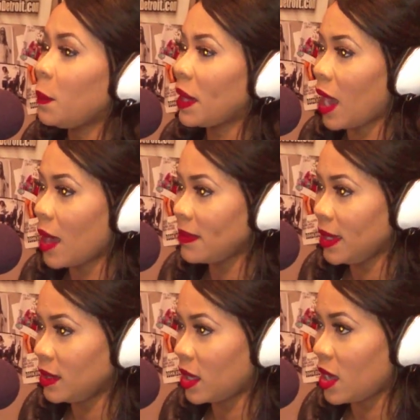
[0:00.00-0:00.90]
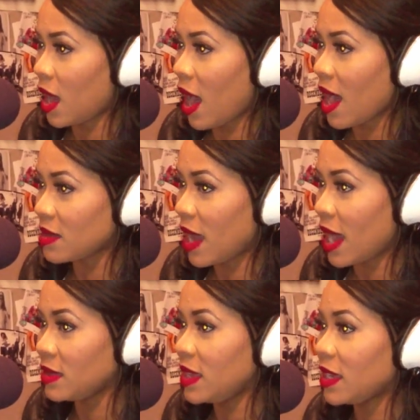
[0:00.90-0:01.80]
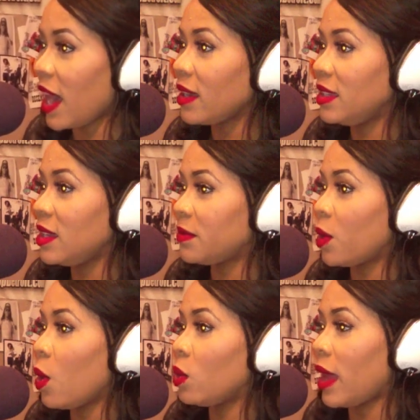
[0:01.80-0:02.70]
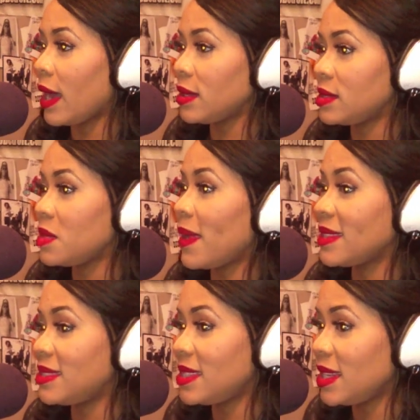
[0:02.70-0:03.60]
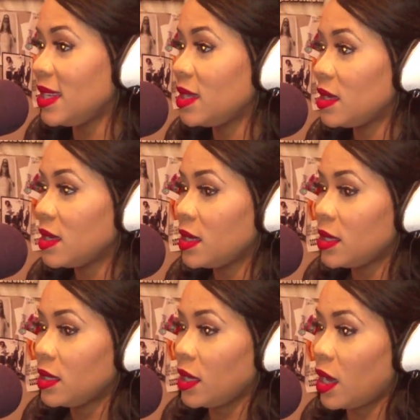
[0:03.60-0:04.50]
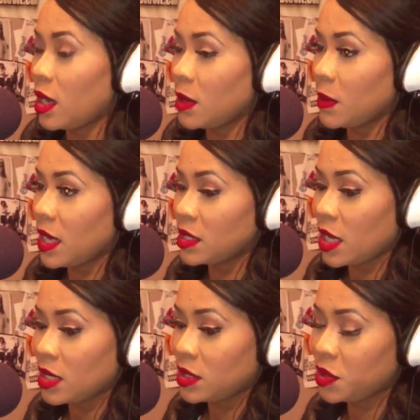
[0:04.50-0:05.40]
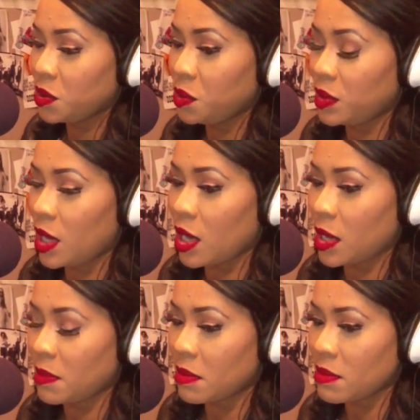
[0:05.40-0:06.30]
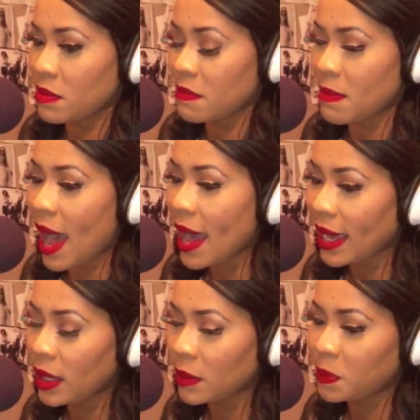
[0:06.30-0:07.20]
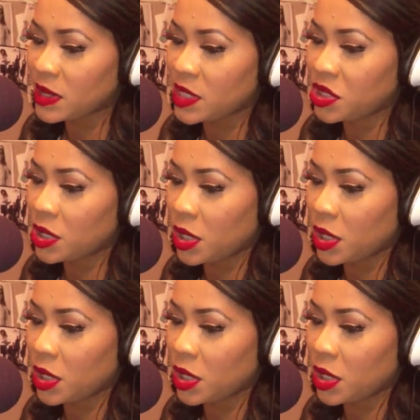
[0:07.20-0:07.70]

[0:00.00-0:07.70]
But, I mean, I think I give a whole lot to my city and to my position in